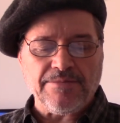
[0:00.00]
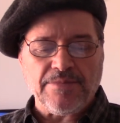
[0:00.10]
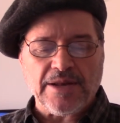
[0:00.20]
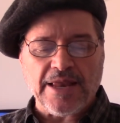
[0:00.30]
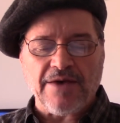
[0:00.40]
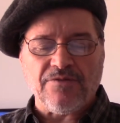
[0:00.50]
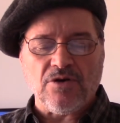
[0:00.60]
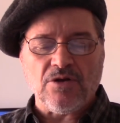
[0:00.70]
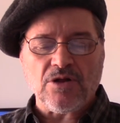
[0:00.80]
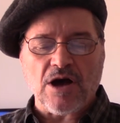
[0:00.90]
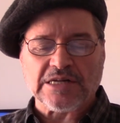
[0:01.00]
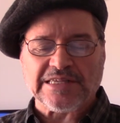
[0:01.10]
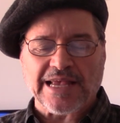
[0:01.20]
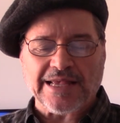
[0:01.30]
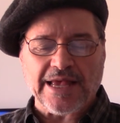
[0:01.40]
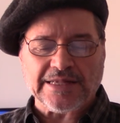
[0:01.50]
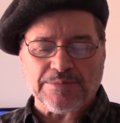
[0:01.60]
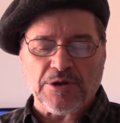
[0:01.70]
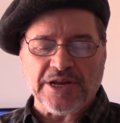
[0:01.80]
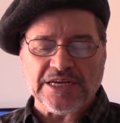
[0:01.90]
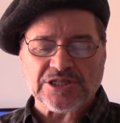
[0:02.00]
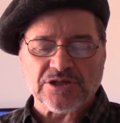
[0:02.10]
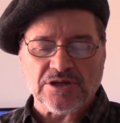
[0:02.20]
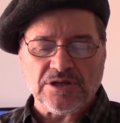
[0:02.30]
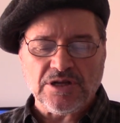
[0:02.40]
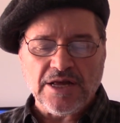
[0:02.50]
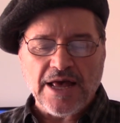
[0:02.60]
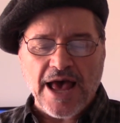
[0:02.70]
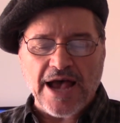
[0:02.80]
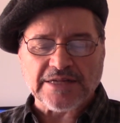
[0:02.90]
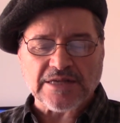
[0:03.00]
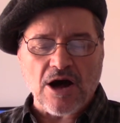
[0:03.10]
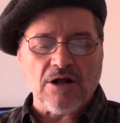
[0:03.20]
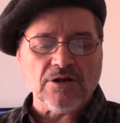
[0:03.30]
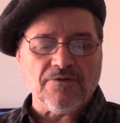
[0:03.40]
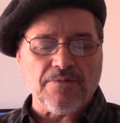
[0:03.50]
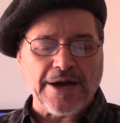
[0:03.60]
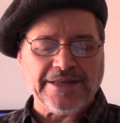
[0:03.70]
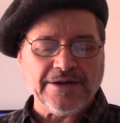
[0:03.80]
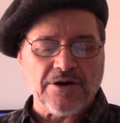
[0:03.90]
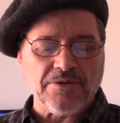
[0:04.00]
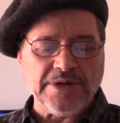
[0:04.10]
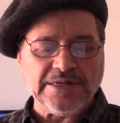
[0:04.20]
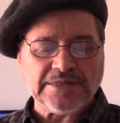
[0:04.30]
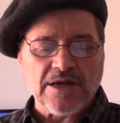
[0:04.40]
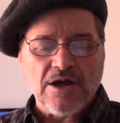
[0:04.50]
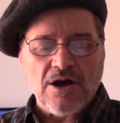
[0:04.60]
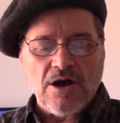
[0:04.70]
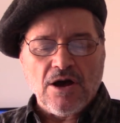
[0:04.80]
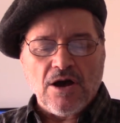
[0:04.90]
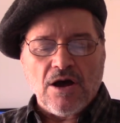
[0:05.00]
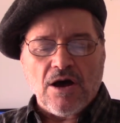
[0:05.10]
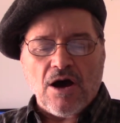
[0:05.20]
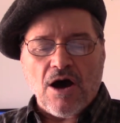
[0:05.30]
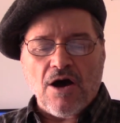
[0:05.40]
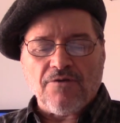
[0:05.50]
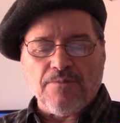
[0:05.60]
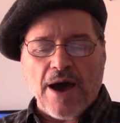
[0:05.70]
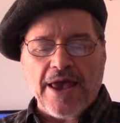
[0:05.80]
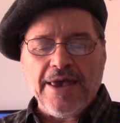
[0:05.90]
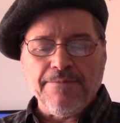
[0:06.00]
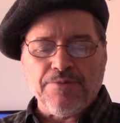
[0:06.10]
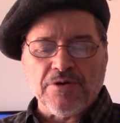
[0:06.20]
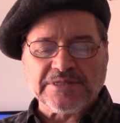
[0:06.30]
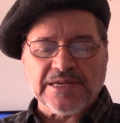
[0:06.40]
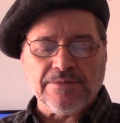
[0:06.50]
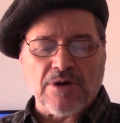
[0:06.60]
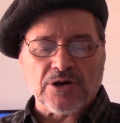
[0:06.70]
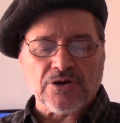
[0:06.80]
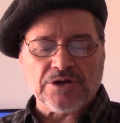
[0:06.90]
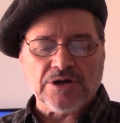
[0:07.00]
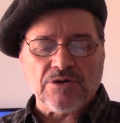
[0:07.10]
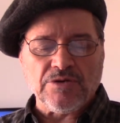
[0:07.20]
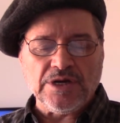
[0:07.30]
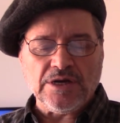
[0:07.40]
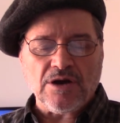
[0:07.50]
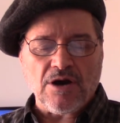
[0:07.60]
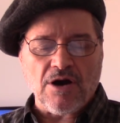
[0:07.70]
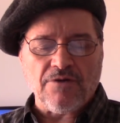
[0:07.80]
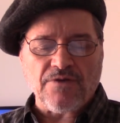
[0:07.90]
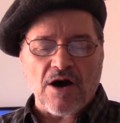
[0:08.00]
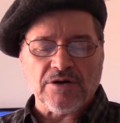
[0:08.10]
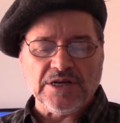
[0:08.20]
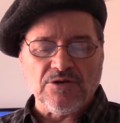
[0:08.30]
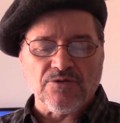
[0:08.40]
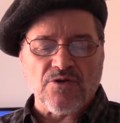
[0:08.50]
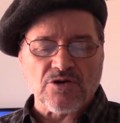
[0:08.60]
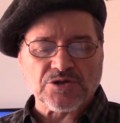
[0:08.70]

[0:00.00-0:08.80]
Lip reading: level of explanation as all of my theories, of my imposing mother theory of how the universe